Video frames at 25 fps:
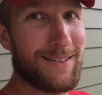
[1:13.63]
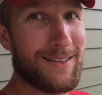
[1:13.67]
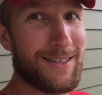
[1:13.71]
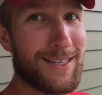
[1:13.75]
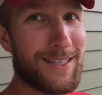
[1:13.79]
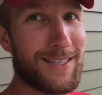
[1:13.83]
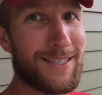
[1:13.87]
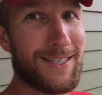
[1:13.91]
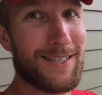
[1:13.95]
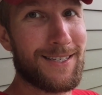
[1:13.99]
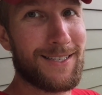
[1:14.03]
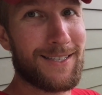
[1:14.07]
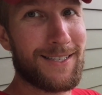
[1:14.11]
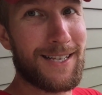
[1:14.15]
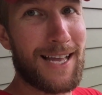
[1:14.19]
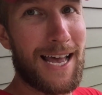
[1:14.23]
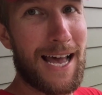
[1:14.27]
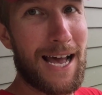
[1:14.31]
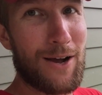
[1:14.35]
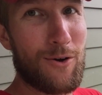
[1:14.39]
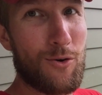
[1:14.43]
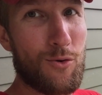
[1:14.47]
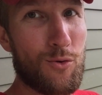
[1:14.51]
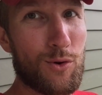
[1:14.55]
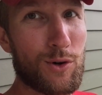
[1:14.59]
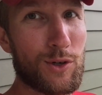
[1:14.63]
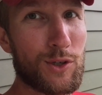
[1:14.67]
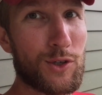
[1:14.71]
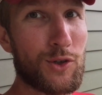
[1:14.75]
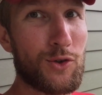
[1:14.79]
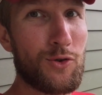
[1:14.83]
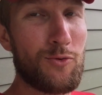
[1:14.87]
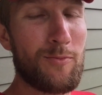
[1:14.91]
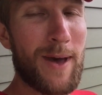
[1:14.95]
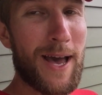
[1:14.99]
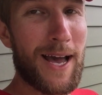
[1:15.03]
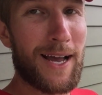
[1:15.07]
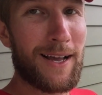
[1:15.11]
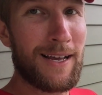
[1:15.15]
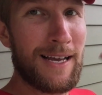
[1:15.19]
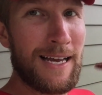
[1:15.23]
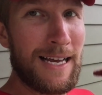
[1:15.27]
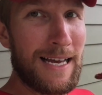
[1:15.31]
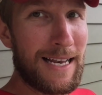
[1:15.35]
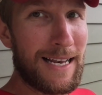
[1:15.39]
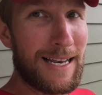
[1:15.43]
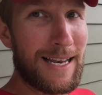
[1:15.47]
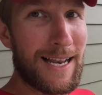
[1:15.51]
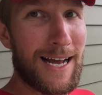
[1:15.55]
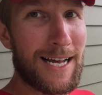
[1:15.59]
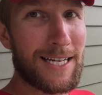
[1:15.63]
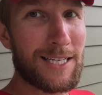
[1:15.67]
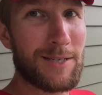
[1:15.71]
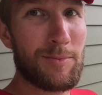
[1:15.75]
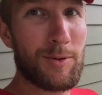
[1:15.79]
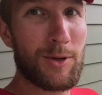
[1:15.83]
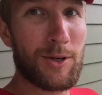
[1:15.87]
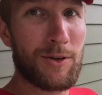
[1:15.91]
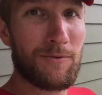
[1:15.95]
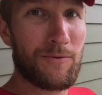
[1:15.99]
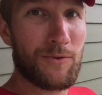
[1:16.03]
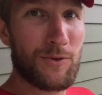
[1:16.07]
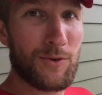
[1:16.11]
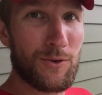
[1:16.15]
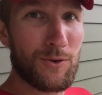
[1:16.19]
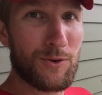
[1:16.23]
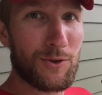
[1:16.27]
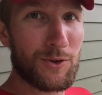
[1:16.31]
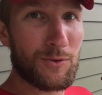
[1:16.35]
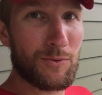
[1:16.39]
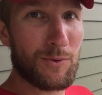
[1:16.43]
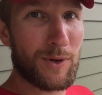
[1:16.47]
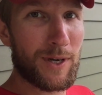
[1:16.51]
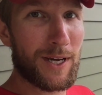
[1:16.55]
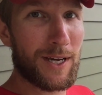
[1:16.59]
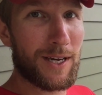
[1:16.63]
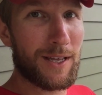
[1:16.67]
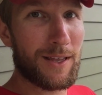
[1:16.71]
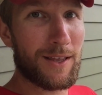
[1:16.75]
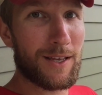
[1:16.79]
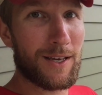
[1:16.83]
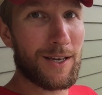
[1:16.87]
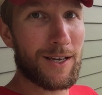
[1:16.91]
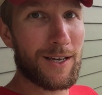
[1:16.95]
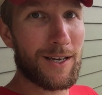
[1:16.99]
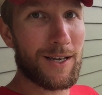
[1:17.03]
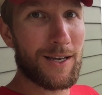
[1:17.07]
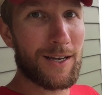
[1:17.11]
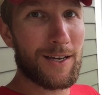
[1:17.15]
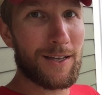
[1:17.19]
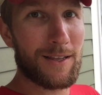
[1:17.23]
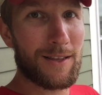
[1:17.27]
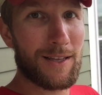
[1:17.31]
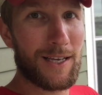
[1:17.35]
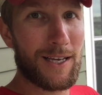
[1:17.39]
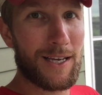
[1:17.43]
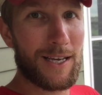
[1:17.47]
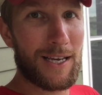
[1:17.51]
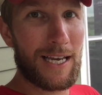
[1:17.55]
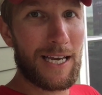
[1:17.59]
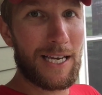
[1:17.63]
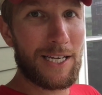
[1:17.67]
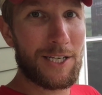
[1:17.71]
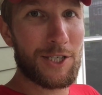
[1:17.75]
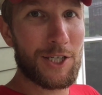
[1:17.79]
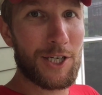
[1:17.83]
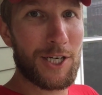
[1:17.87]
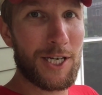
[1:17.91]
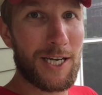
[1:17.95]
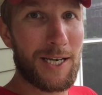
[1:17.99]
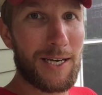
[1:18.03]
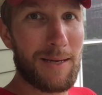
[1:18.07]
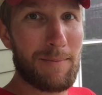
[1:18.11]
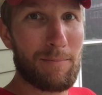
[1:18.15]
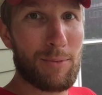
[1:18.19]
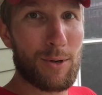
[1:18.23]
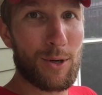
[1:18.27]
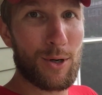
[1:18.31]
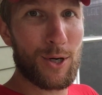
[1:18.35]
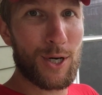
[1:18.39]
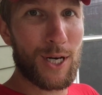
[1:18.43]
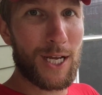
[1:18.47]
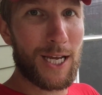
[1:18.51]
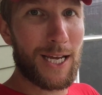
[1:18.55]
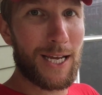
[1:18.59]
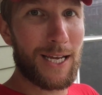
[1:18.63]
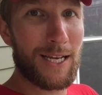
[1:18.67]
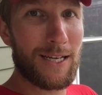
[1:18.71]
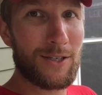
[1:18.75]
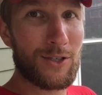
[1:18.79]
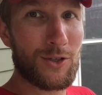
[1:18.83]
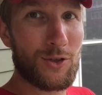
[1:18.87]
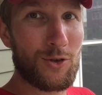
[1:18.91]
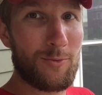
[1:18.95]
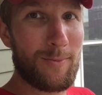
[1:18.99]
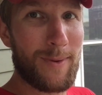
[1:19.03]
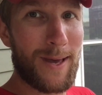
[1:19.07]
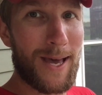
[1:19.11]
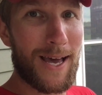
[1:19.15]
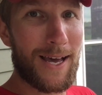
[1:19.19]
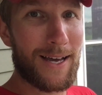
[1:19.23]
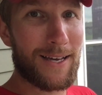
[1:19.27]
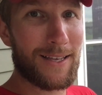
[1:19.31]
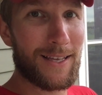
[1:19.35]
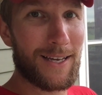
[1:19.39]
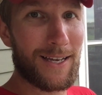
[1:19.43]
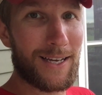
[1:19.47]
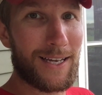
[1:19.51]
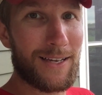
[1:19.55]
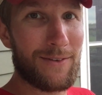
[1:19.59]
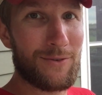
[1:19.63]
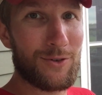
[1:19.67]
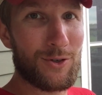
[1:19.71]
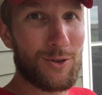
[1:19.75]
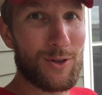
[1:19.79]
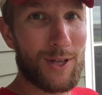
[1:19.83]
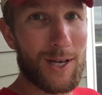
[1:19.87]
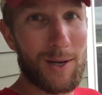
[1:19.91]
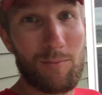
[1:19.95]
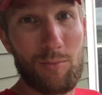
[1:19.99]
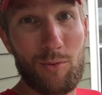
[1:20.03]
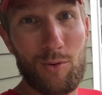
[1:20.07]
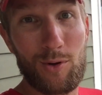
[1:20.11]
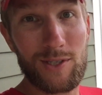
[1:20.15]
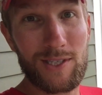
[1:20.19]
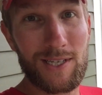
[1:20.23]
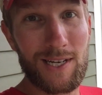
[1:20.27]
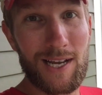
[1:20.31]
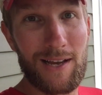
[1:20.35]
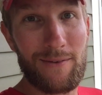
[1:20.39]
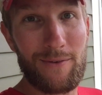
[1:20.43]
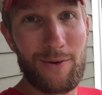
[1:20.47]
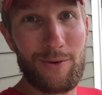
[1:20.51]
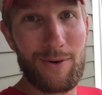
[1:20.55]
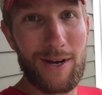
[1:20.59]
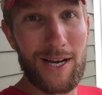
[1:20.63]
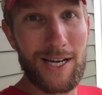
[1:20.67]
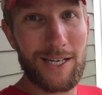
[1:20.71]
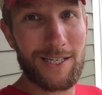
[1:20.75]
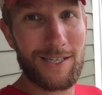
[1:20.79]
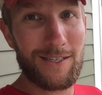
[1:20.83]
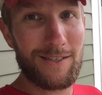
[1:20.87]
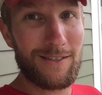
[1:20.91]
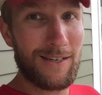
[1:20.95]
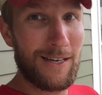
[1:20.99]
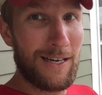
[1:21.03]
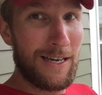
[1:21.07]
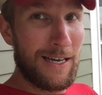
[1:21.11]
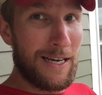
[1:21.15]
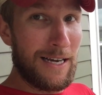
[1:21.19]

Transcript: This is staghorn sumac, not to be confused with uh, the itchy, burny sumac that gives you like poison ivy rashes.